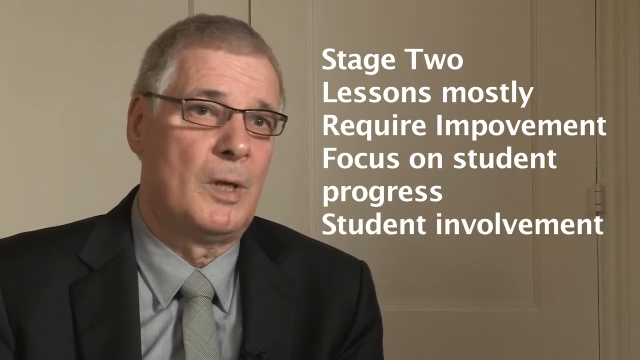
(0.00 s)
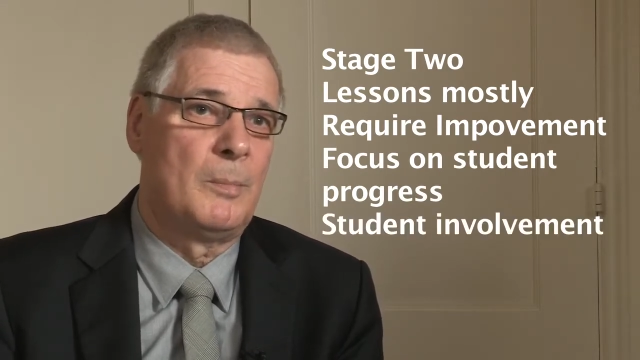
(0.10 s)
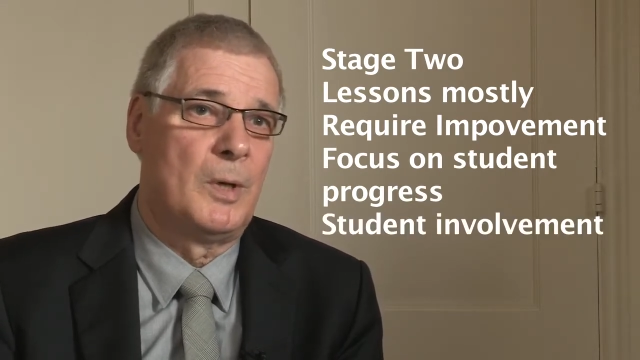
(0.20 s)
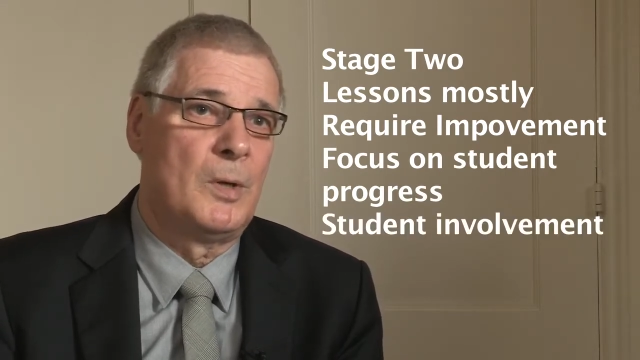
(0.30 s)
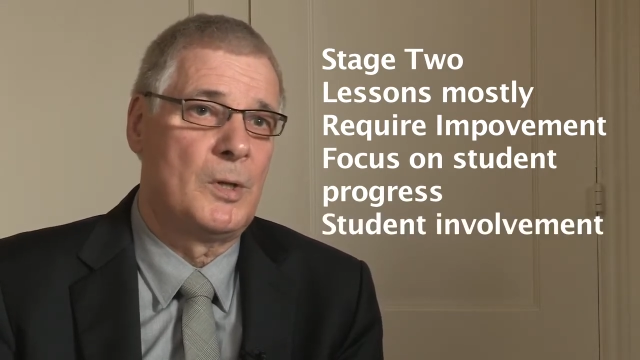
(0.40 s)
that
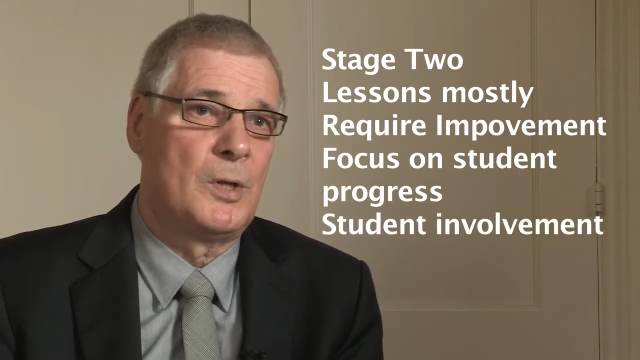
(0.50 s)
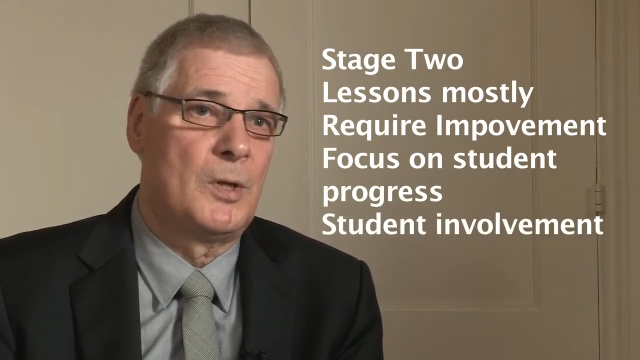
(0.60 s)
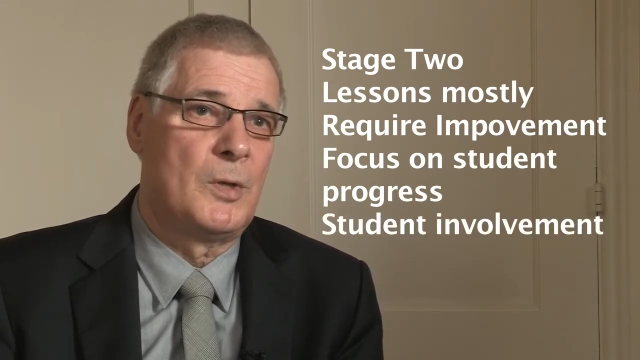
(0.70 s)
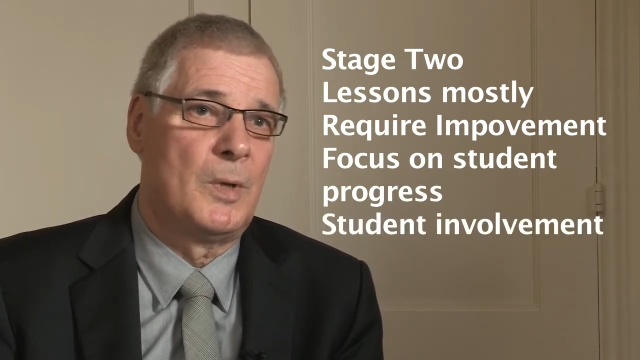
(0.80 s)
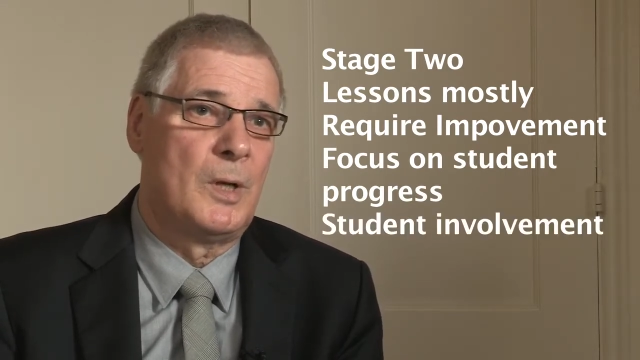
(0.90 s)
process
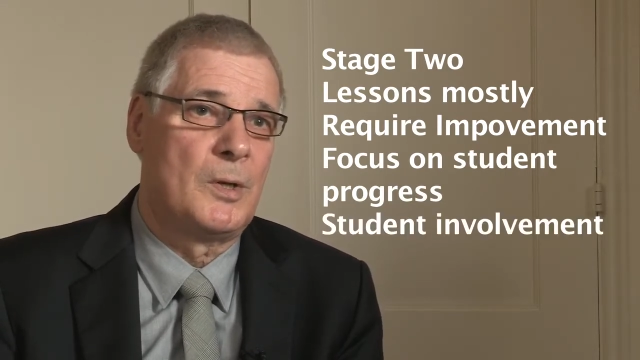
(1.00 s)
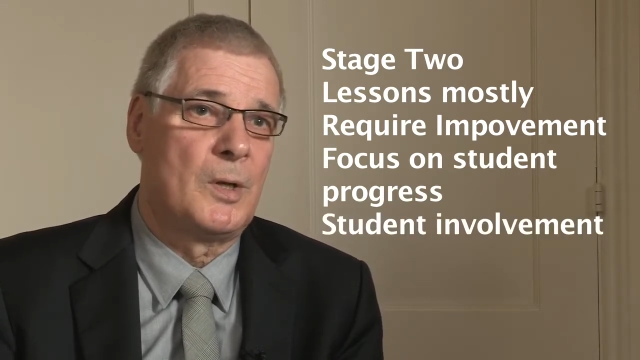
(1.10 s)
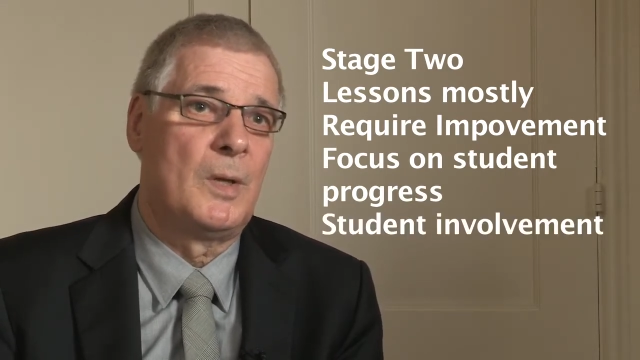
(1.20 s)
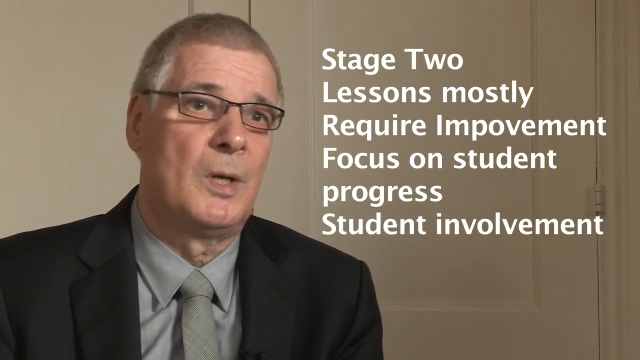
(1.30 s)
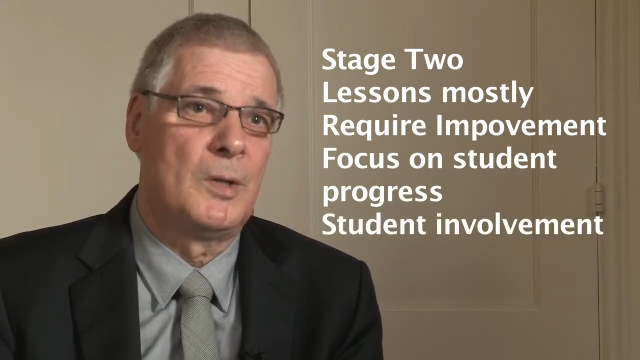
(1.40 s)
as well,
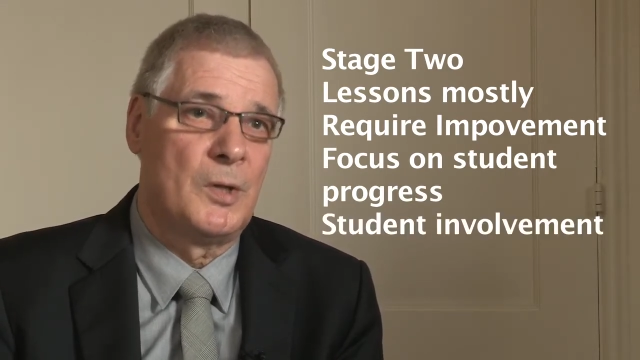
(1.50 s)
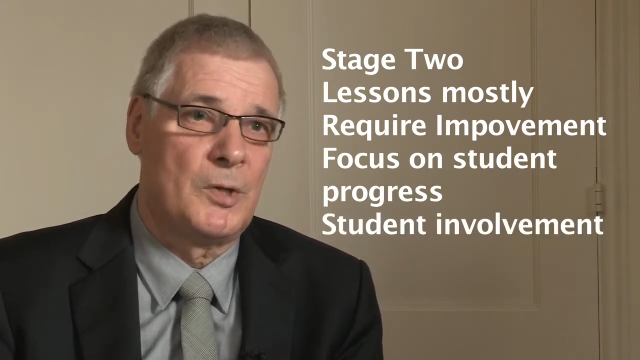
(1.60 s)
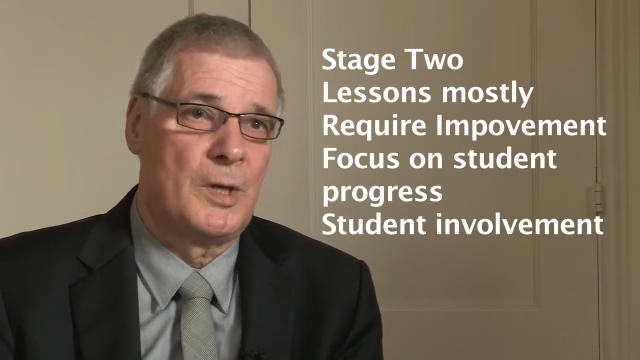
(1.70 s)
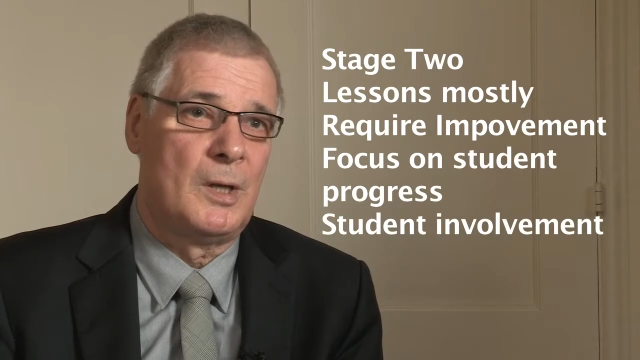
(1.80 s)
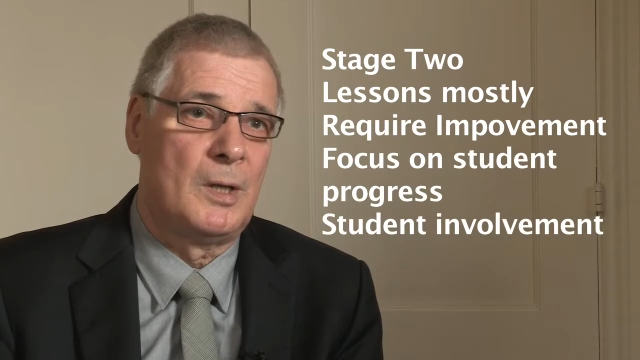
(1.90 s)
so they
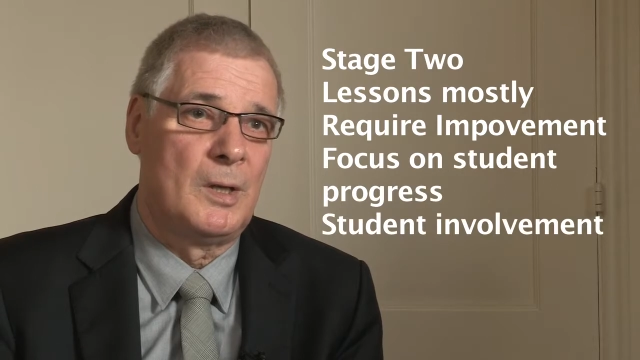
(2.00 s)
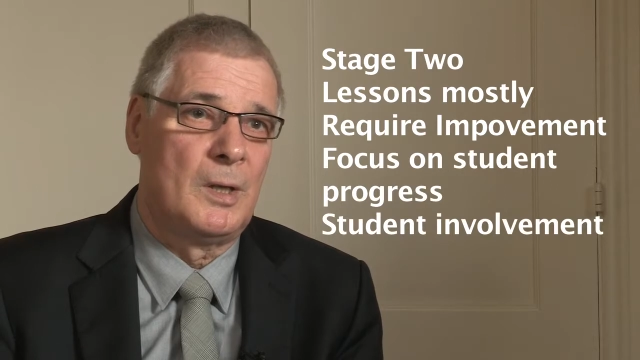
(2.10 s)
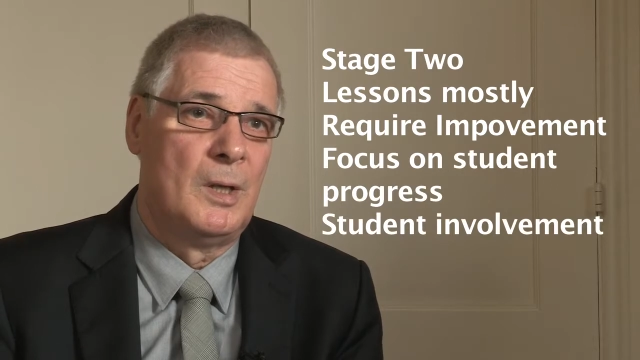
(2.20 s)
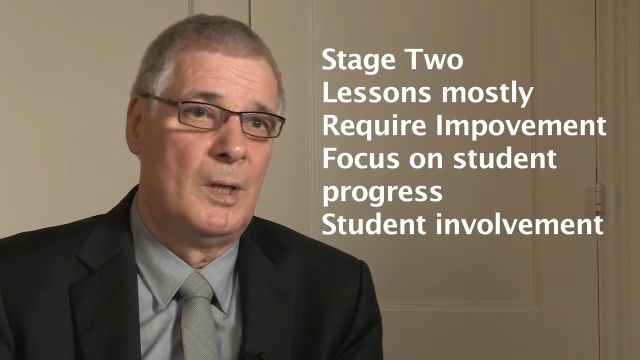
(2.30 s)
understand